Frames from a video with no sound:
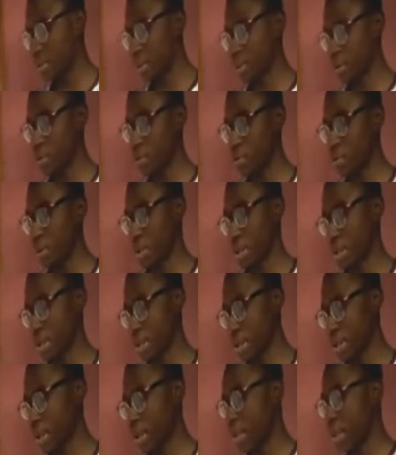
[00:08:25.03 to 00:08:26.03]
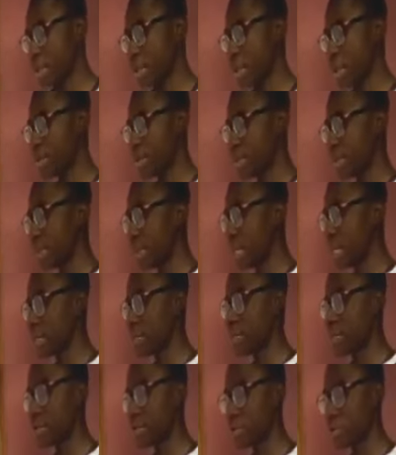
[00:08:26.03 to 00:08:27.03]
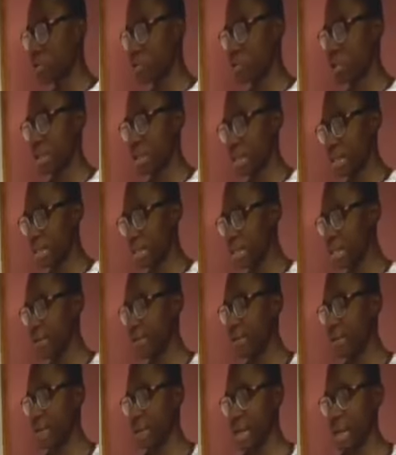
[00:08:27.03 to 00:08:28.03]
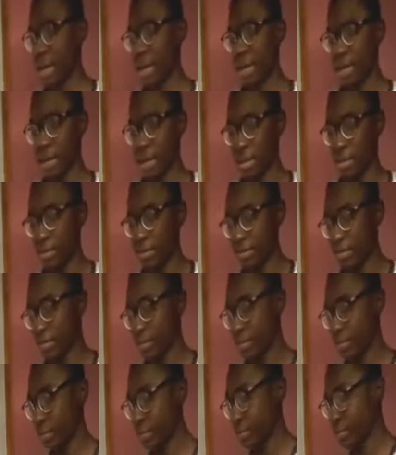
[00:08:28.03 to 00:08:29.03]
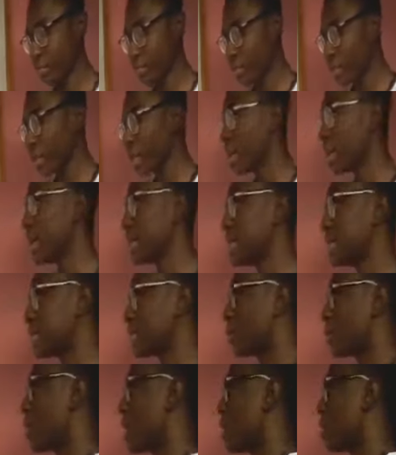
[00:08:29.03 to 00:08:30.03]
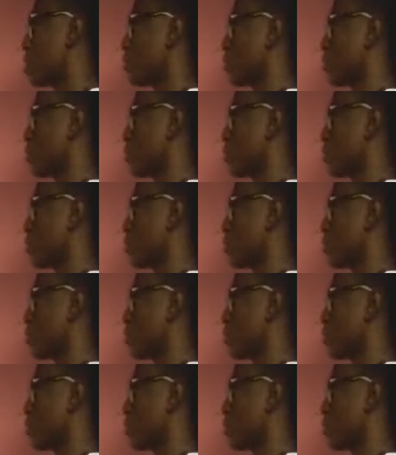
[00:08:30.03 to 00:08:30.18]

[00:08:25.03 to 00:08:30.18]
between 2 points. Now the distance between 2 points is given as the square